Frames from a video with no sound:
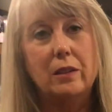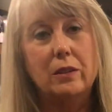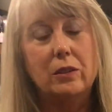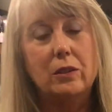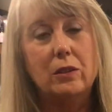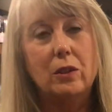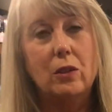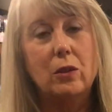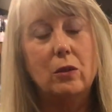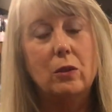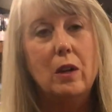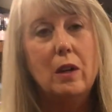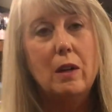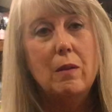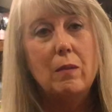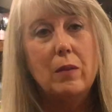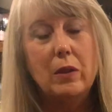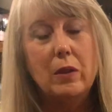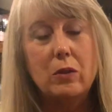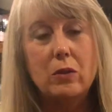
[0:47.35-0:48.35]
So
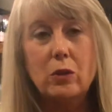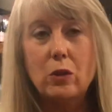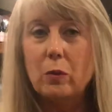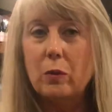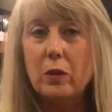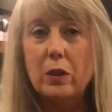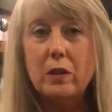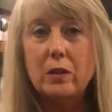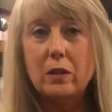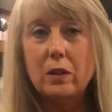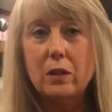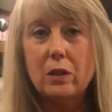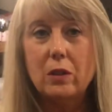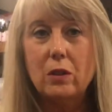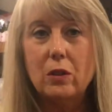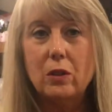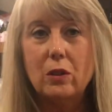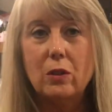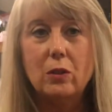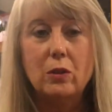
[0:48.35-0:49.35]
super easy to
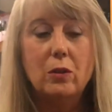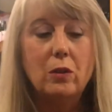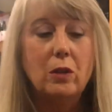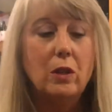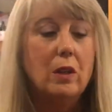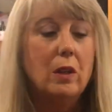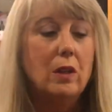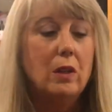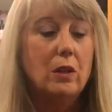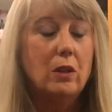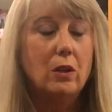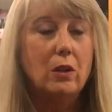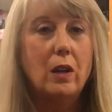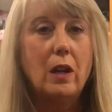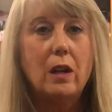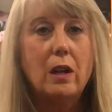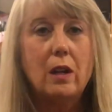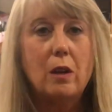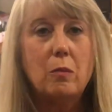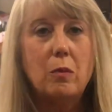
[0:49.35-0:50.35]
do.
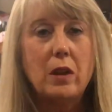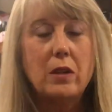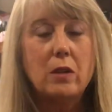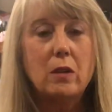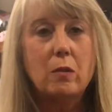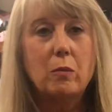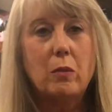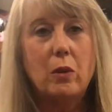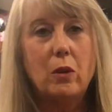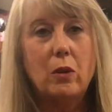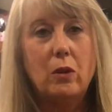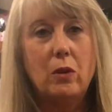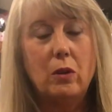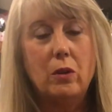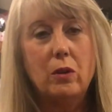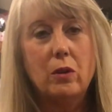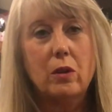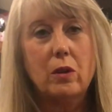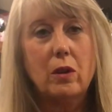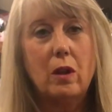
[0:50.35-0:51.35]
Urinate in a plastic
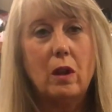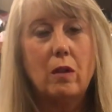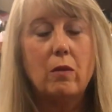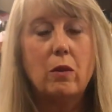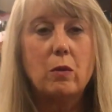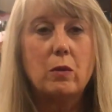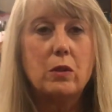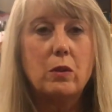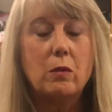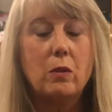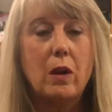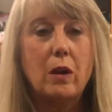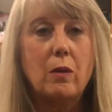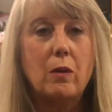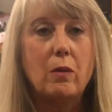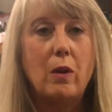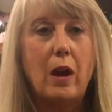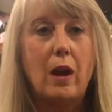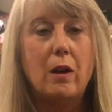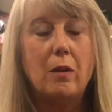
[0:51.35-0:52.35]
bowl, cover it with saran
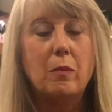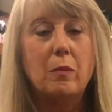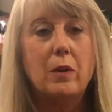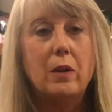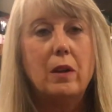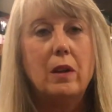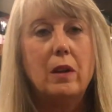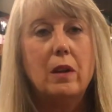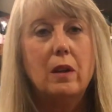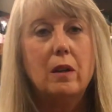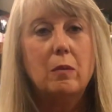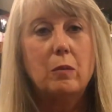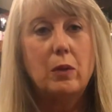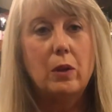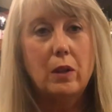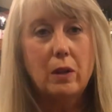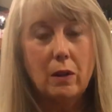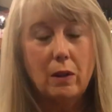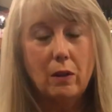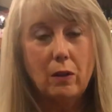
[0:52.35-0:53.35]
wrap, put
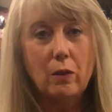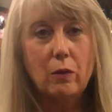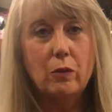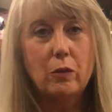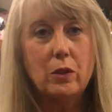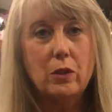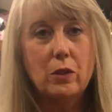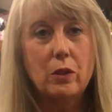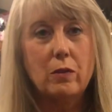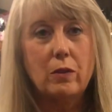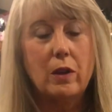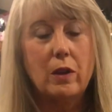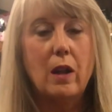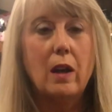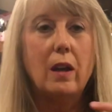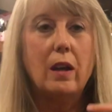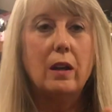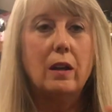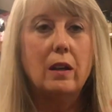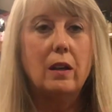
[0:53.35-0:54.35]
it in the fridge
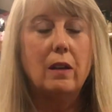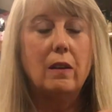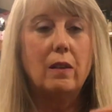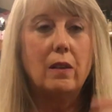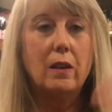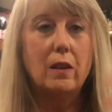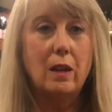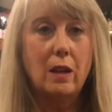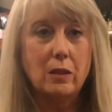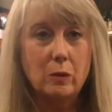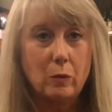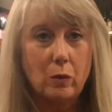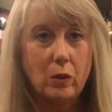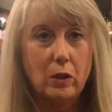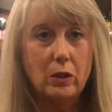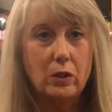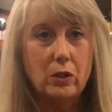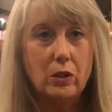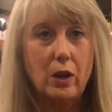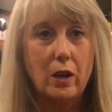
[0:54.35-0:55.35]
overnight, and then next
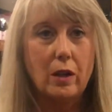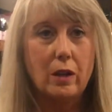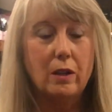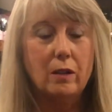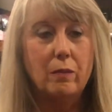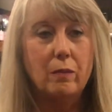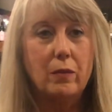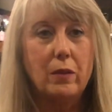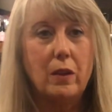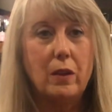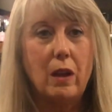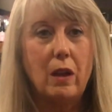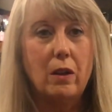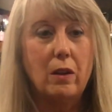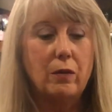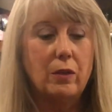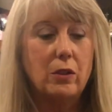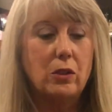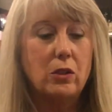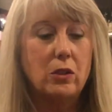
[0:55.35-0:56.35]
morning check it. Now,
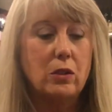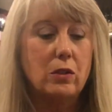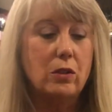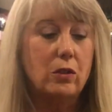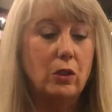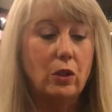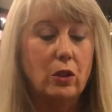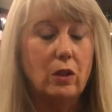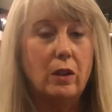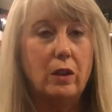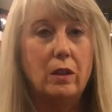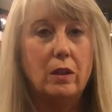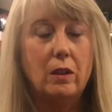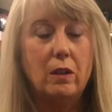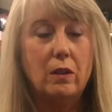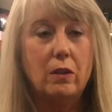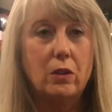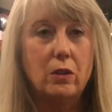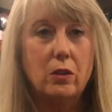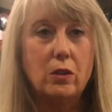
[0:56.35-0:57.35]
if it's just urine
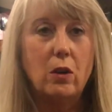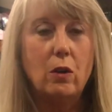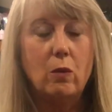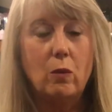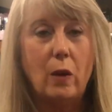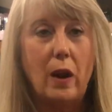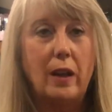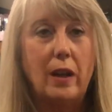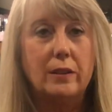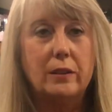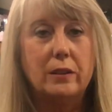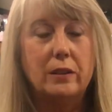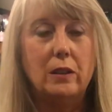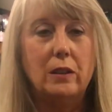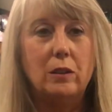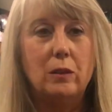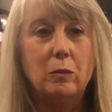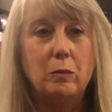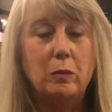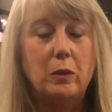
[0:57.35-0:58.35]
and there's no
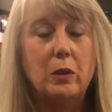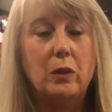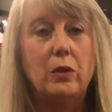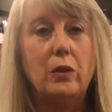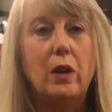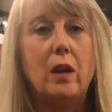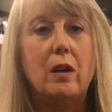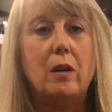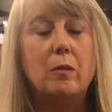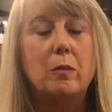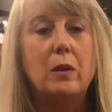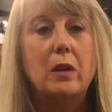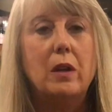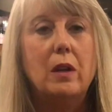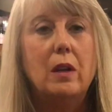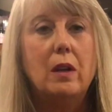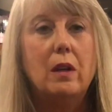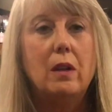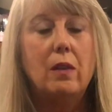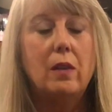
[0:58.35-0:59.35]
waxy buildup,
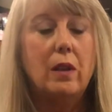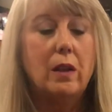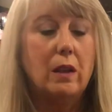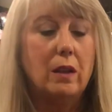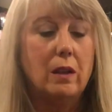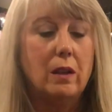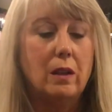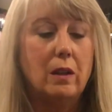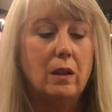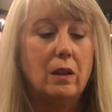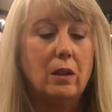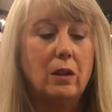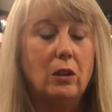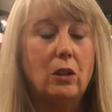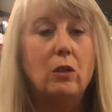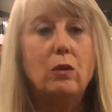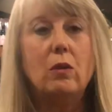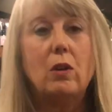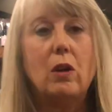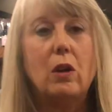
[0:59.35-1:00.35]
then
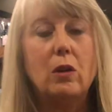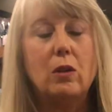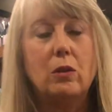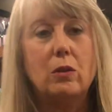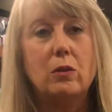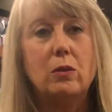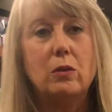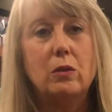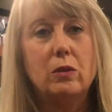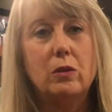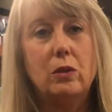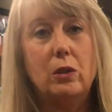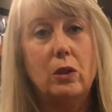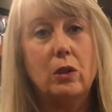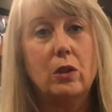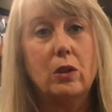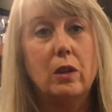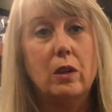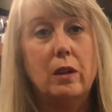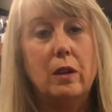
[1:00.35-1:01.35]
you know you're
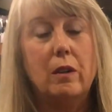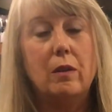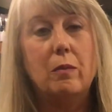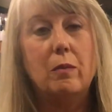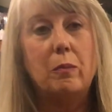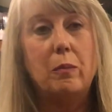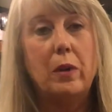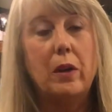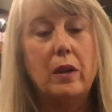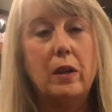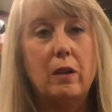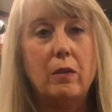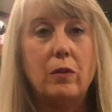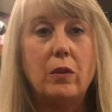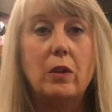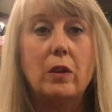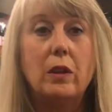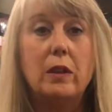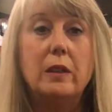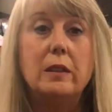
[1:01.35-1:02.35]
good. But if
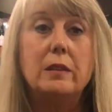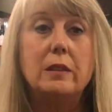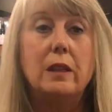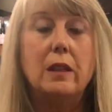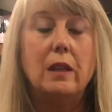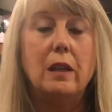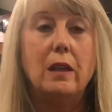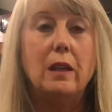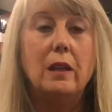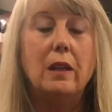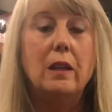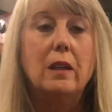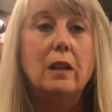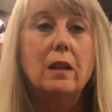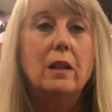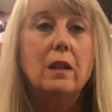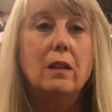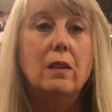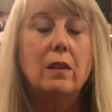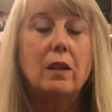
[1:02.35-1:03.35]
there is any,
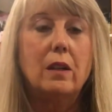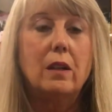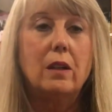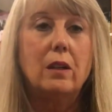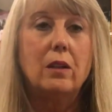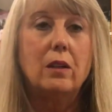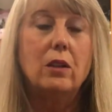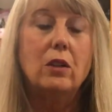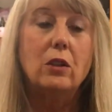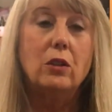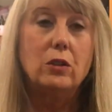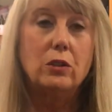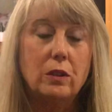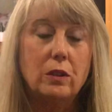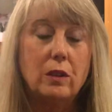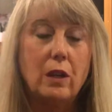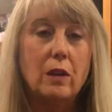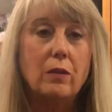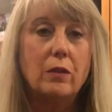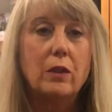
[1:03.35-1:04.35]
then you
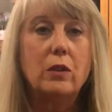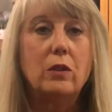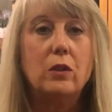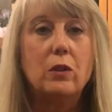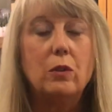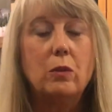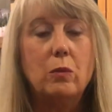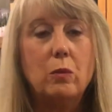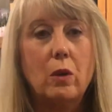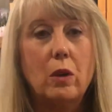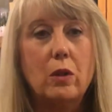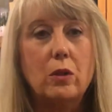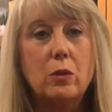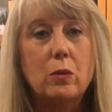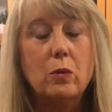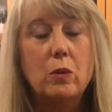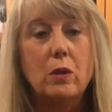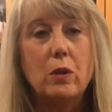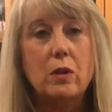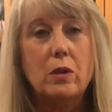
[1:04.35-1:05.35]
definitely do work
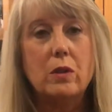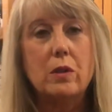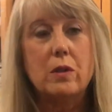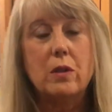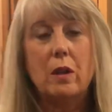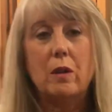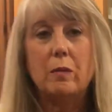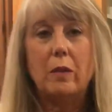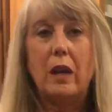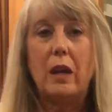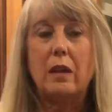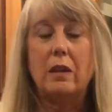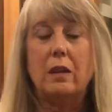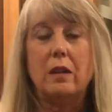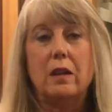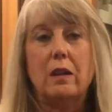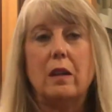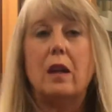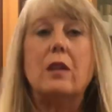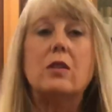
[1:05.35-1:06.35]
towards
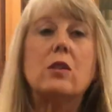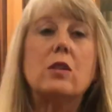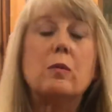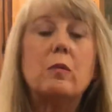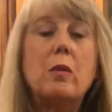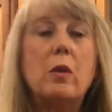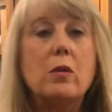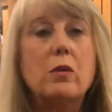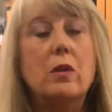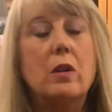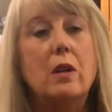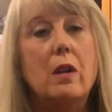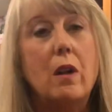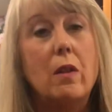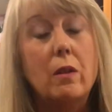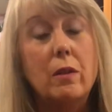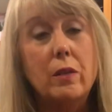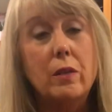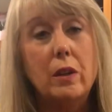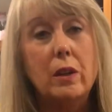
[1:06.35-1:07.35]
candida. I just posted
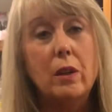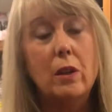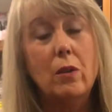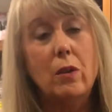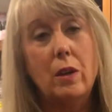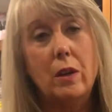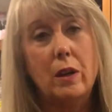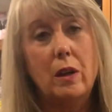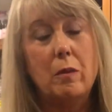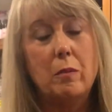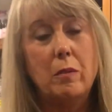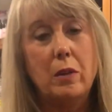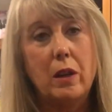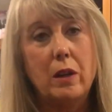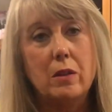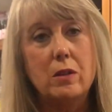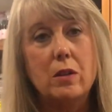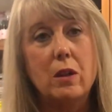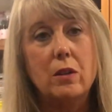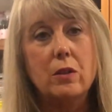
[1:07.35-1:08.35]
another video on
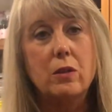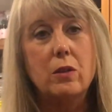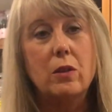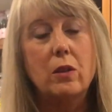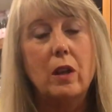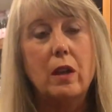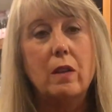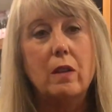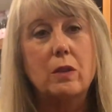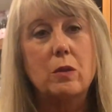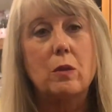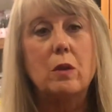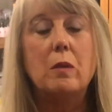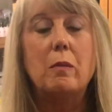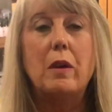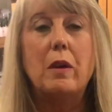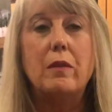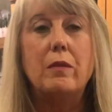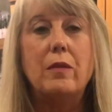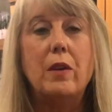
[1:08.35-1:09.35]
Himalayan salt soleil. That's one of
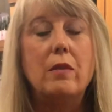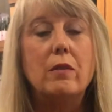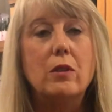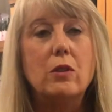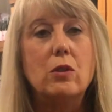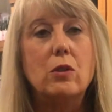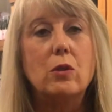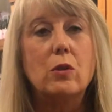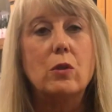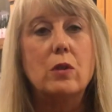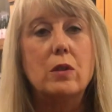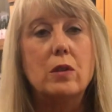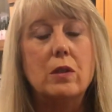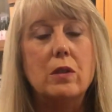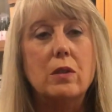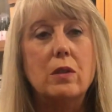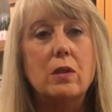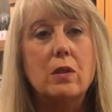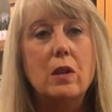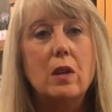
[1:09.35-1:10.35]
my favorite
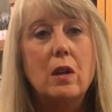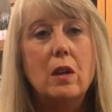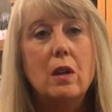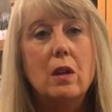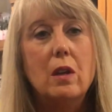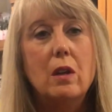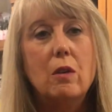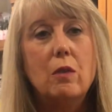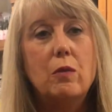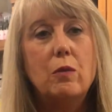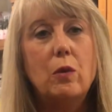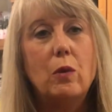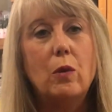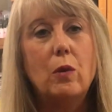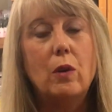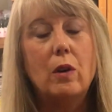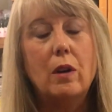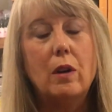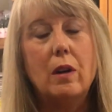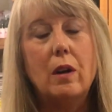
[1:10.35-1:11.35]
choices
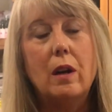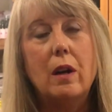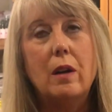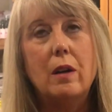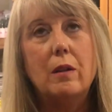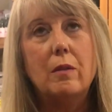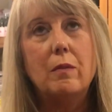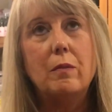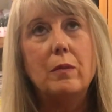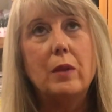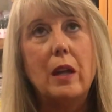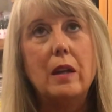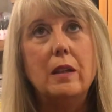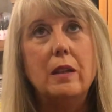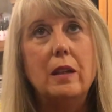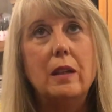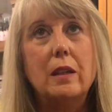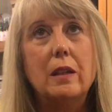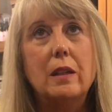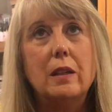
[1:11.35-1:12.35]
for
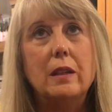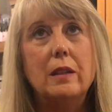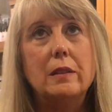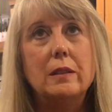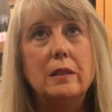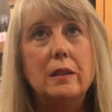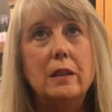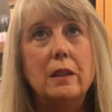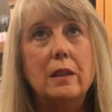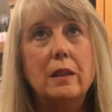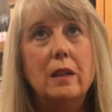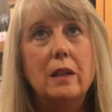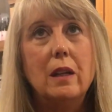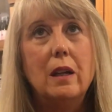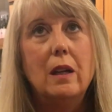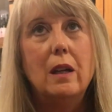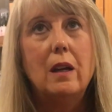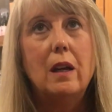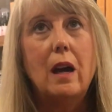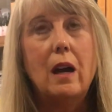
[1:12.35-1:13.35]
candida cleansing.
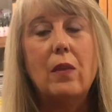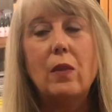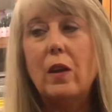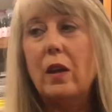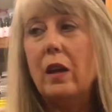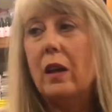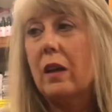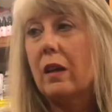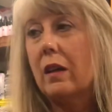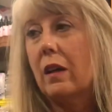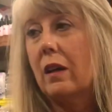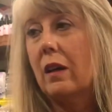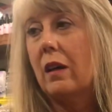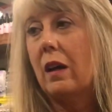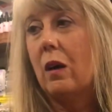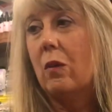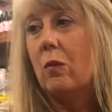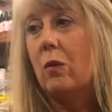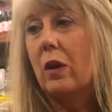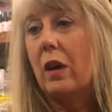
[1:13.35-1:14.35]
I think
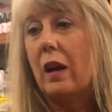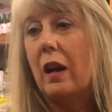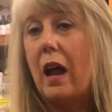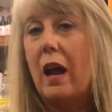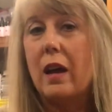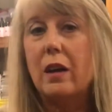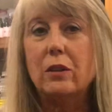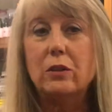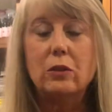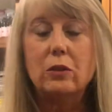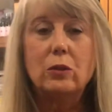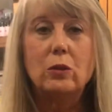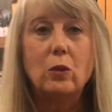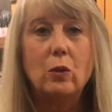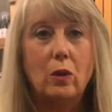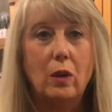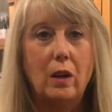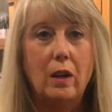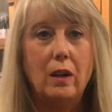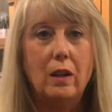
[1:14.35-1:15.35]
I want to add a
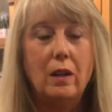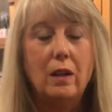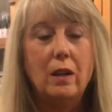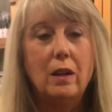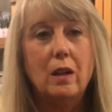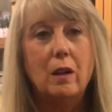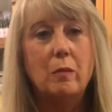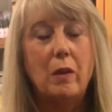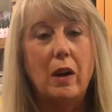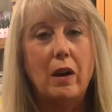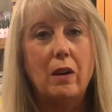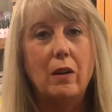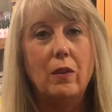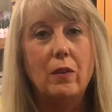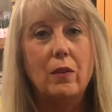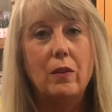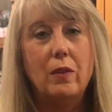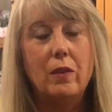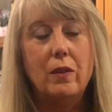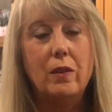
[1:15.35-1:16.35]
story about
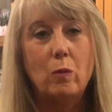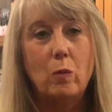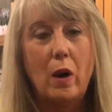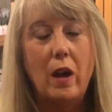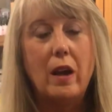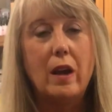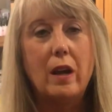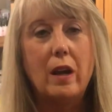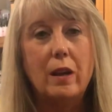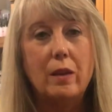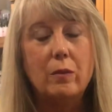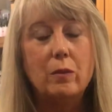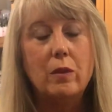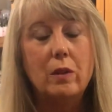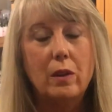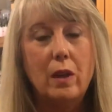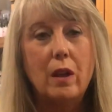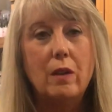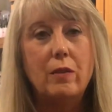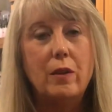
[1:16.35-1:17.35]
why I
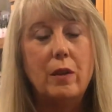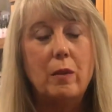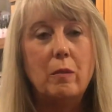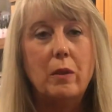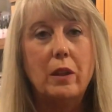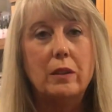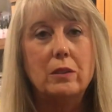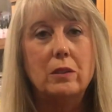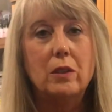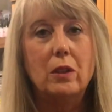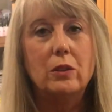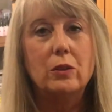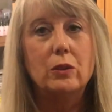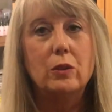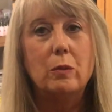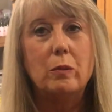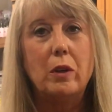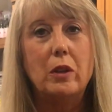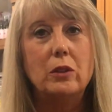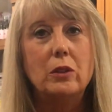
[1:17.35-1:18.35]
love Himalayan salt so
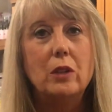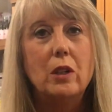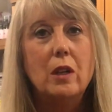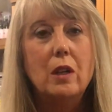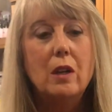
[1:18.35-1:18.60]
much.